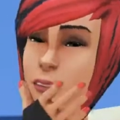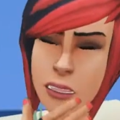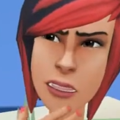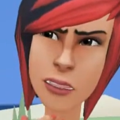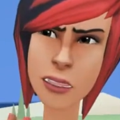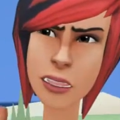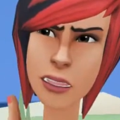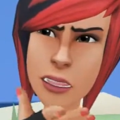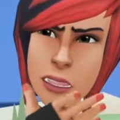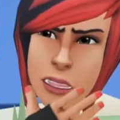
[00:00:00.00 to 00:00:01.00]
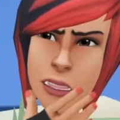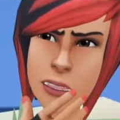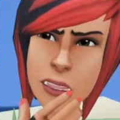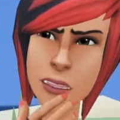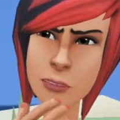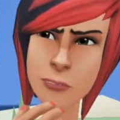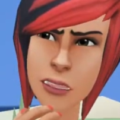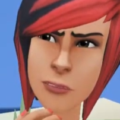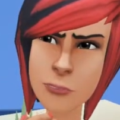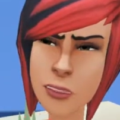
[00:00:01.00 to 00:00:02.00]
said the hair attacker was wearing
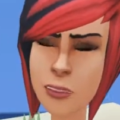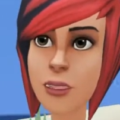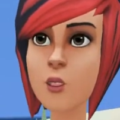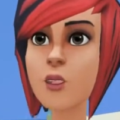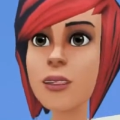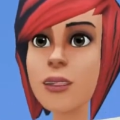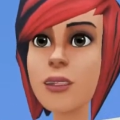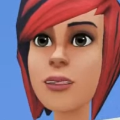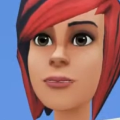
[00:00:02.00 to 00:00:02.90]
blue beach clothing,